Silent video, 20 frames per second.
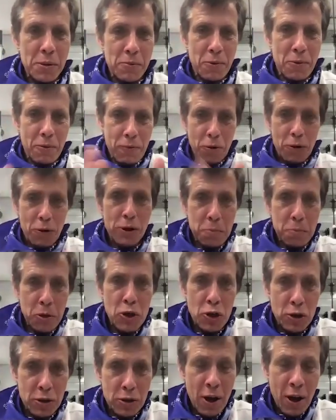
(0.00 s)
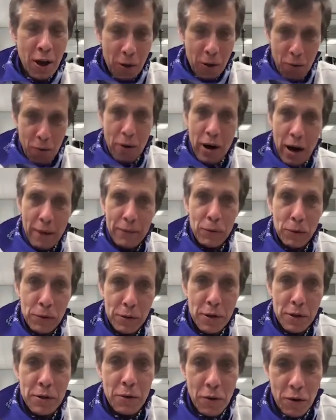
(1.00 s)
were first species who arrived on
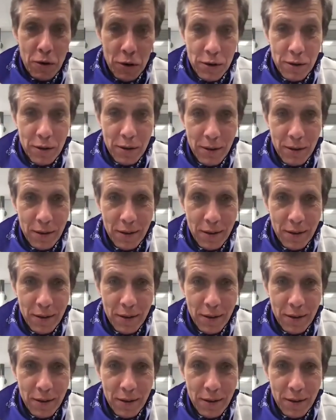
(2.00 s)
this earth.